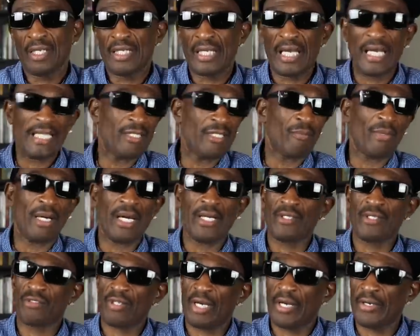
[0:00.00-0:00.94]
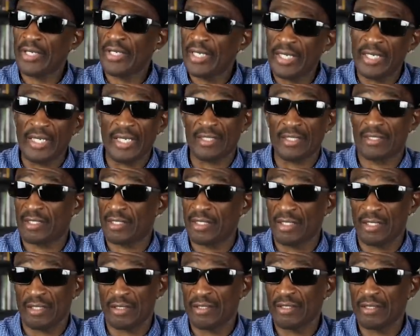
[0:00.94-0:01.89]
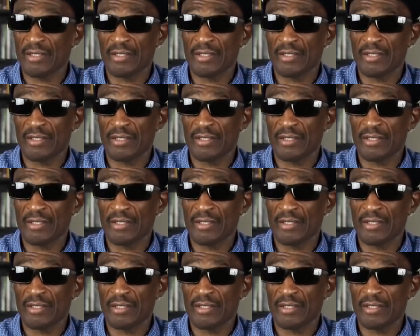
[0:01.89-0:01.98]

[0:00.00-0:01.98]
ain't nobody trying to hear that shit.